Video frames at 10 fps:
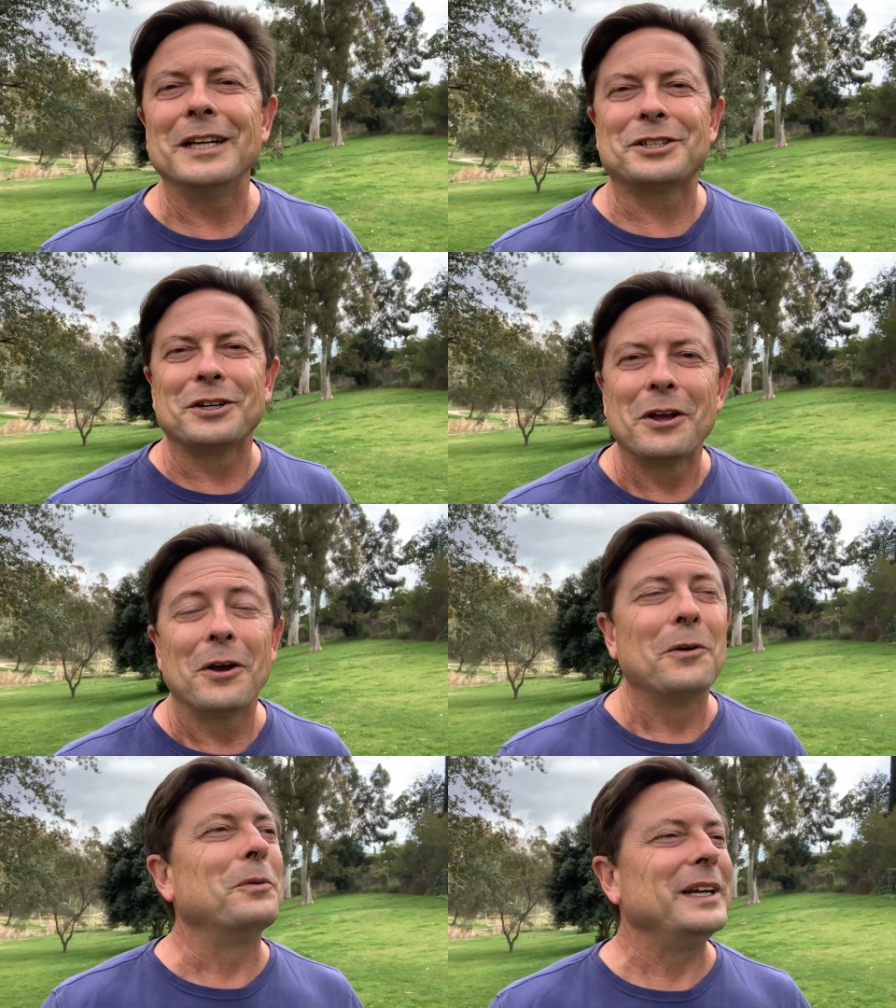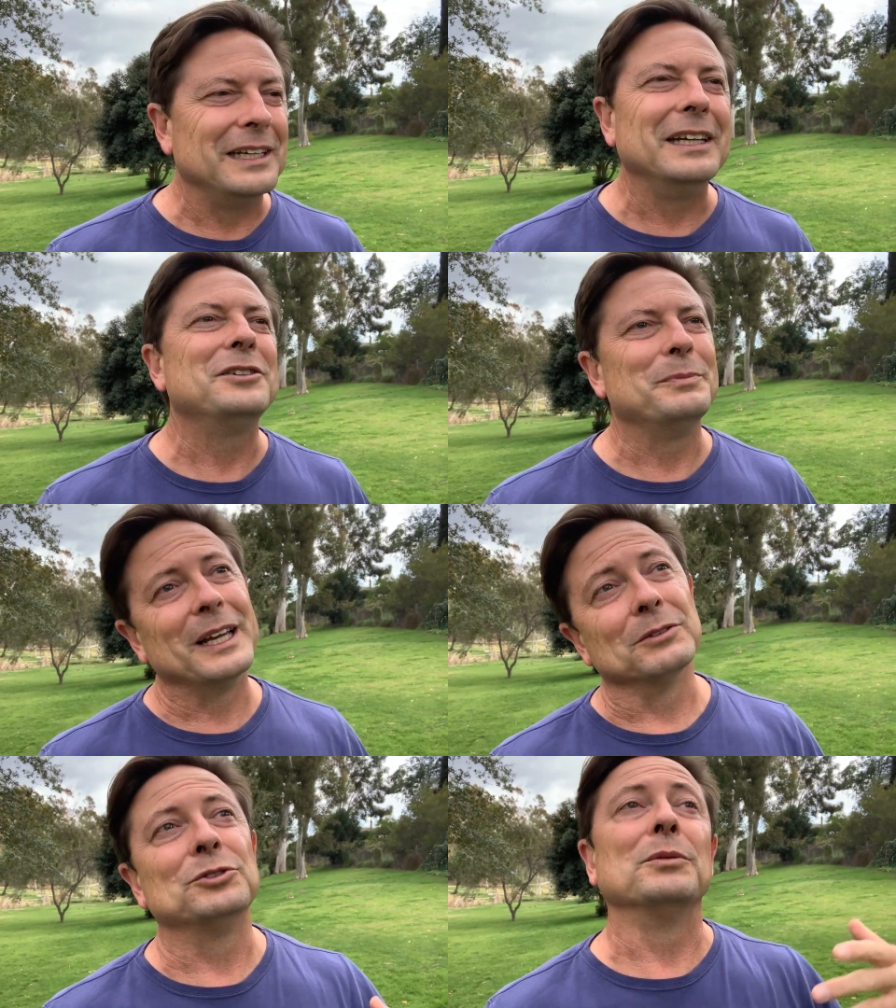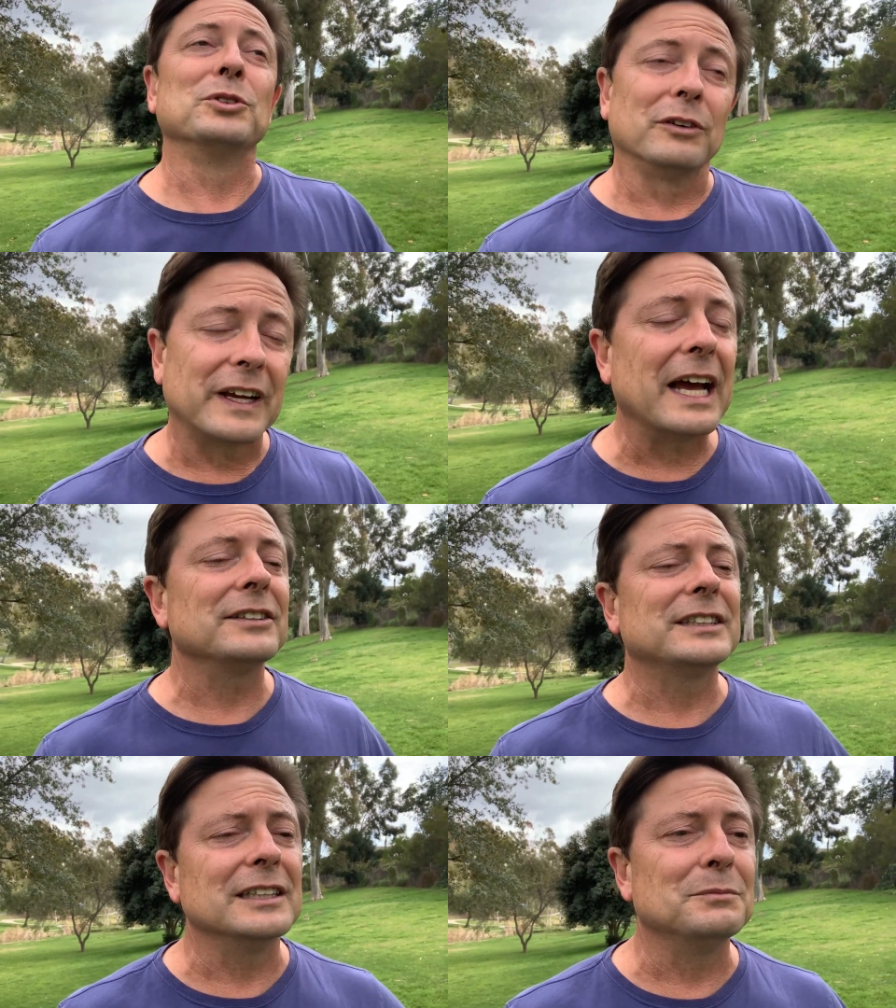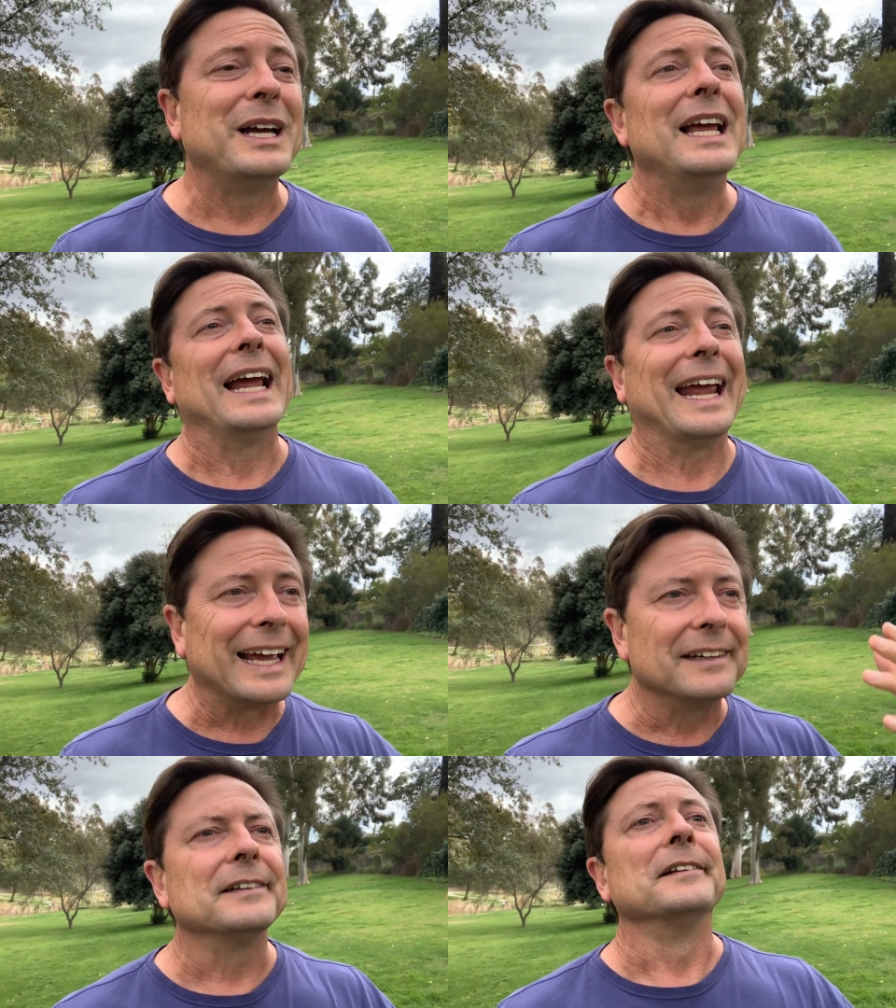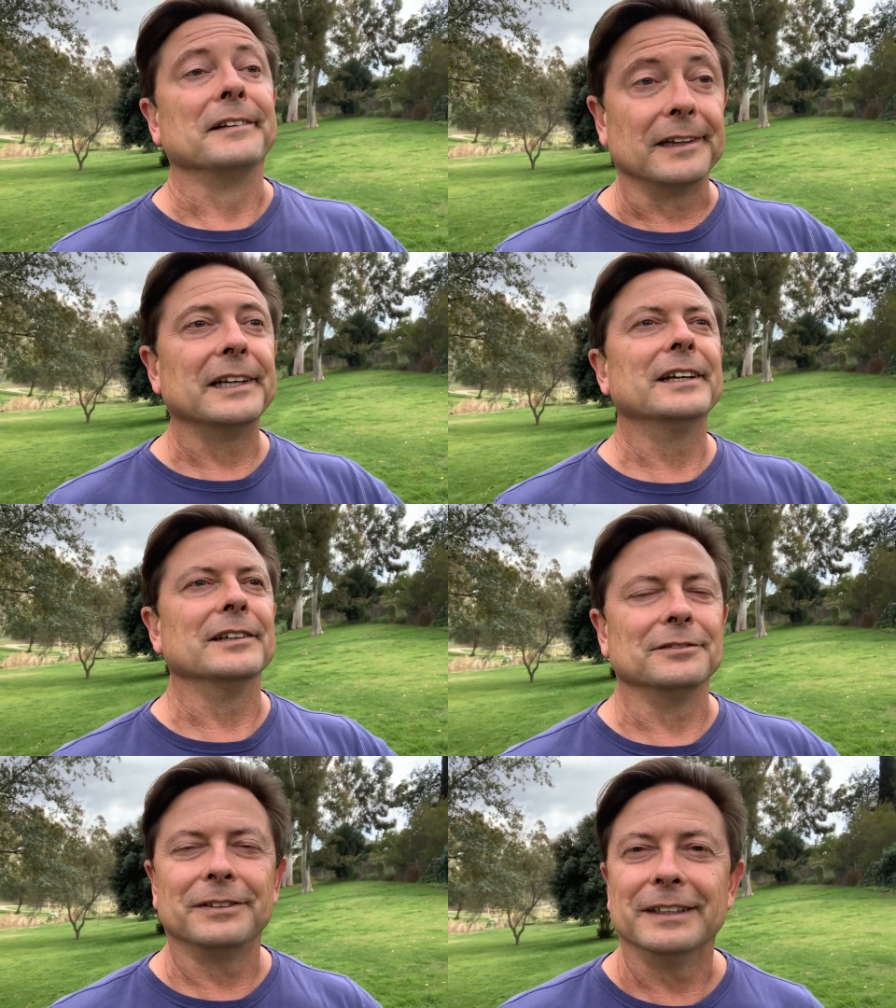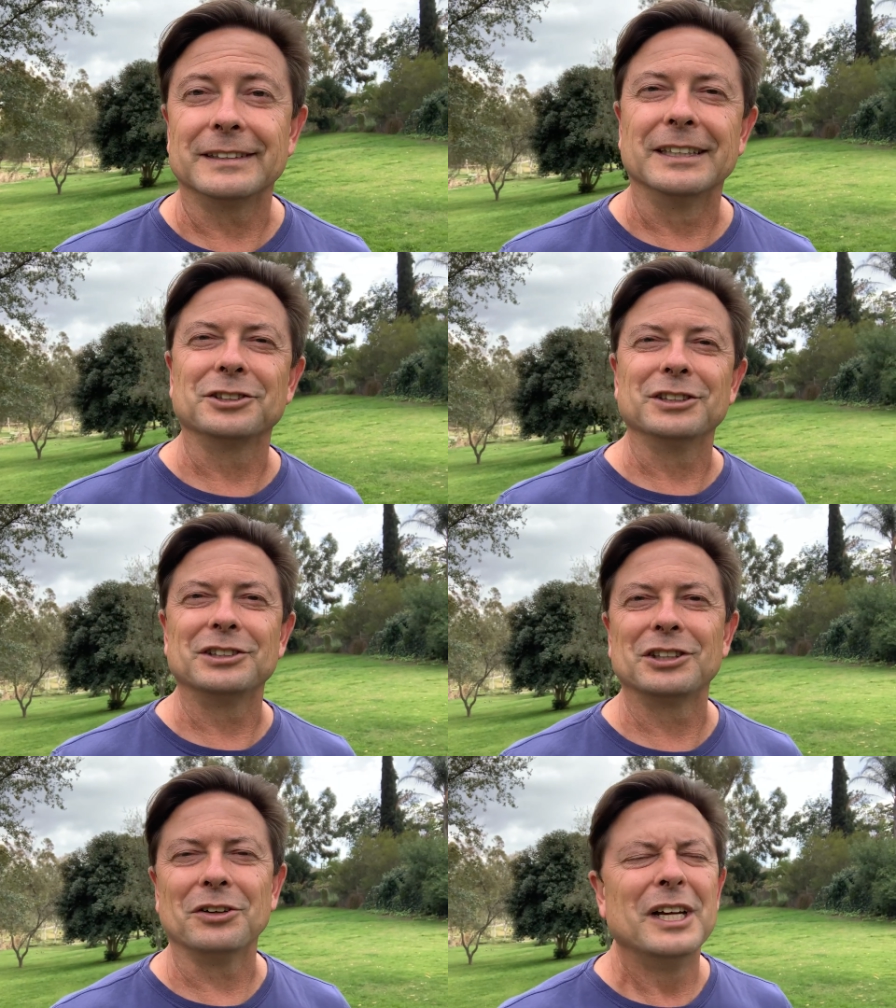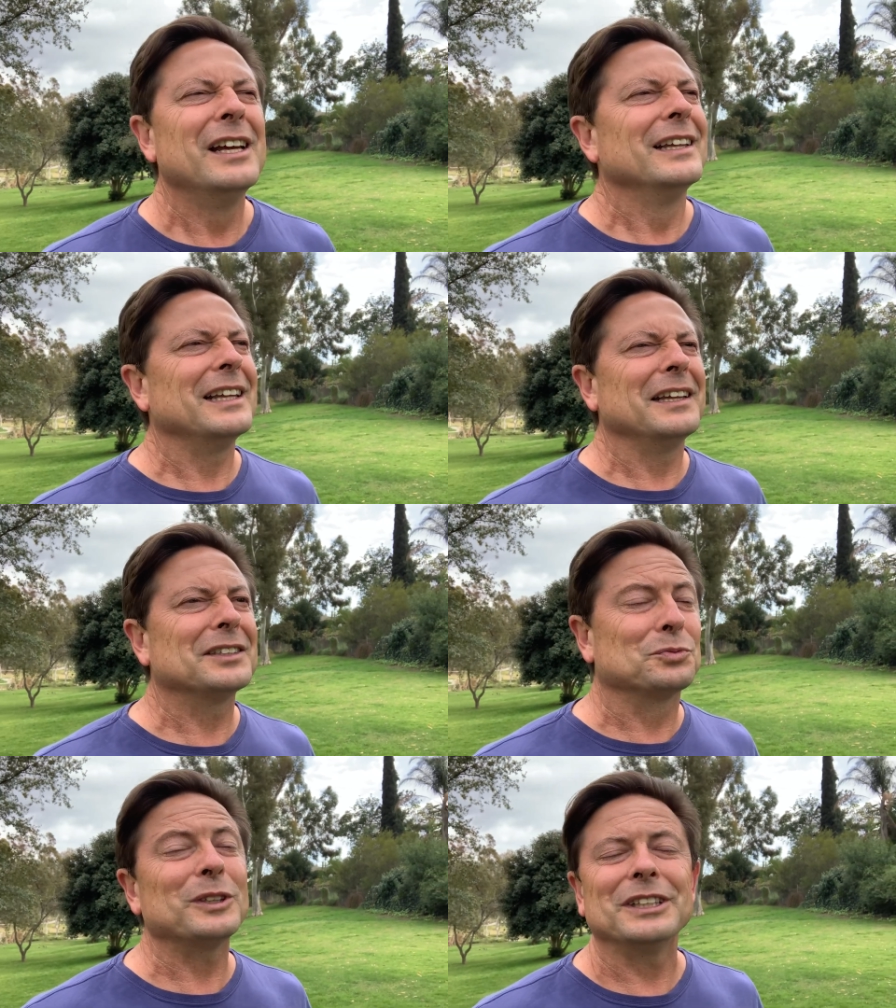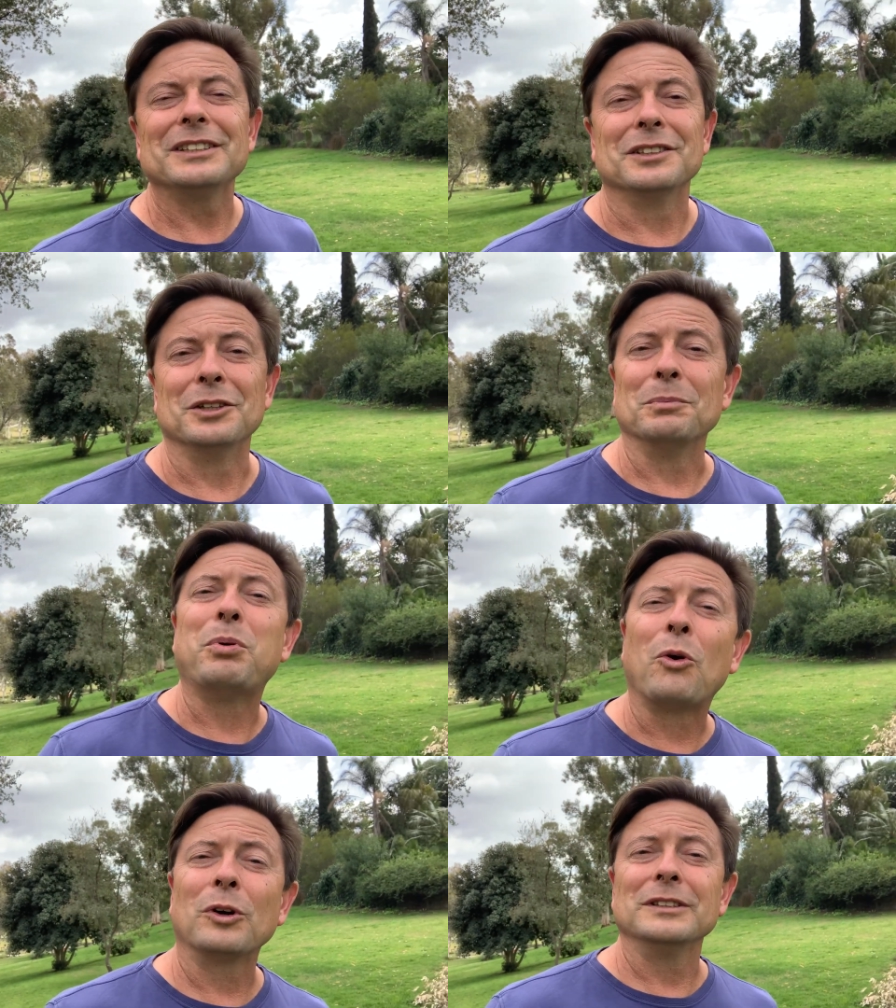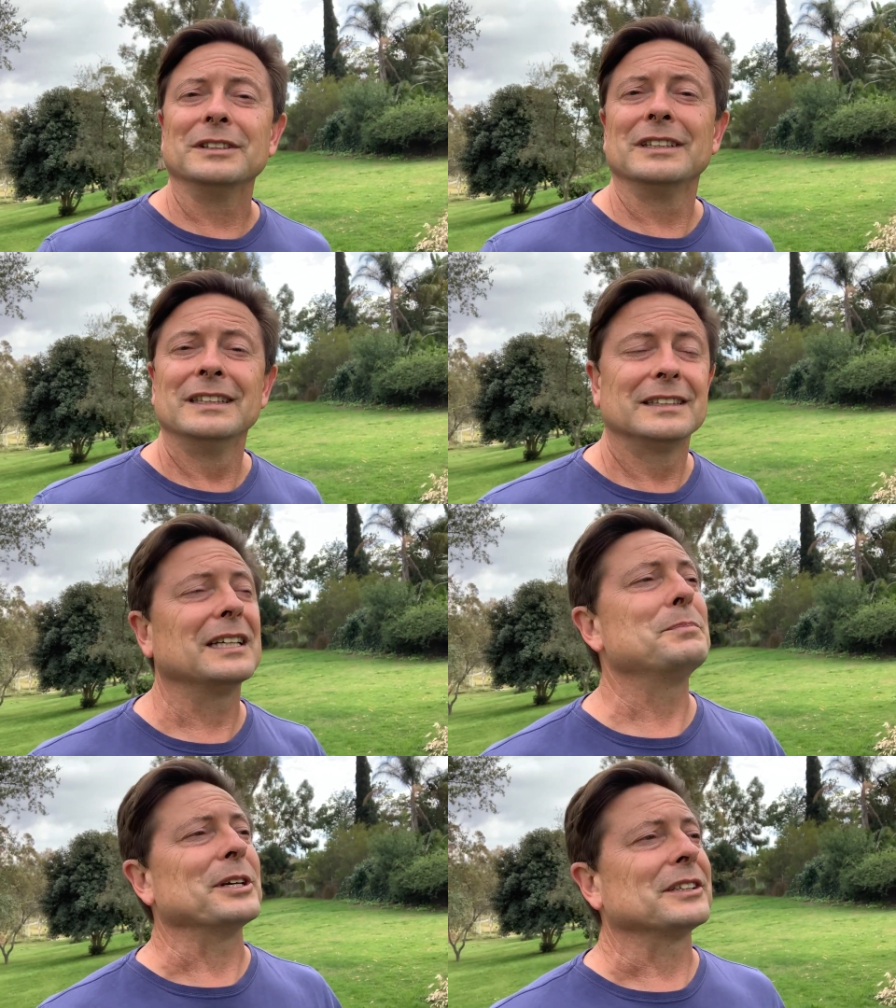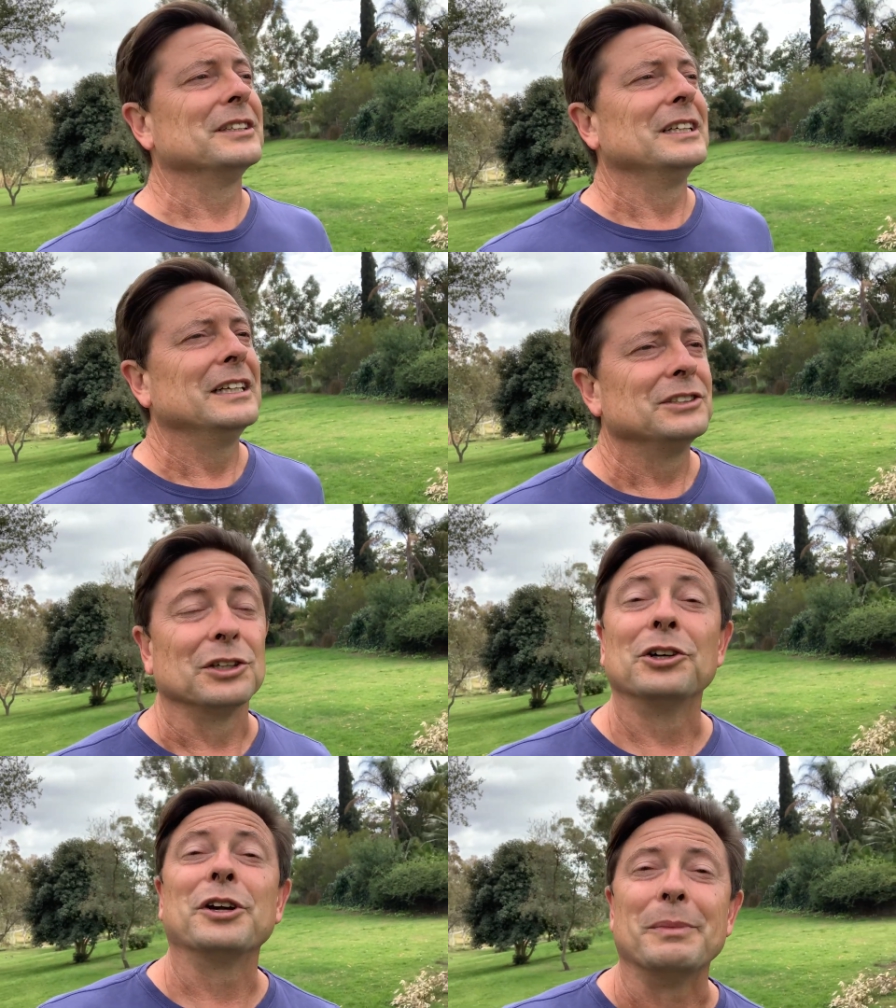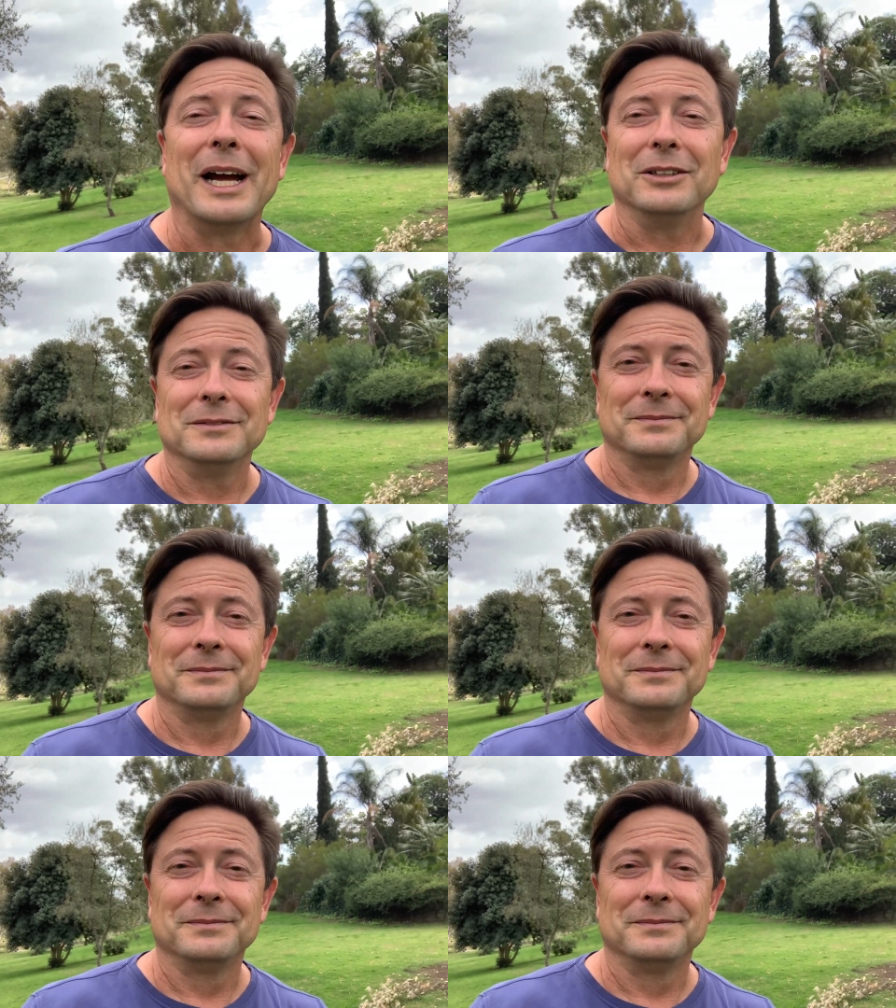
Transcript: which we need to be able to absorb calcium and live, essentially. So th this really is an important subject to learn about.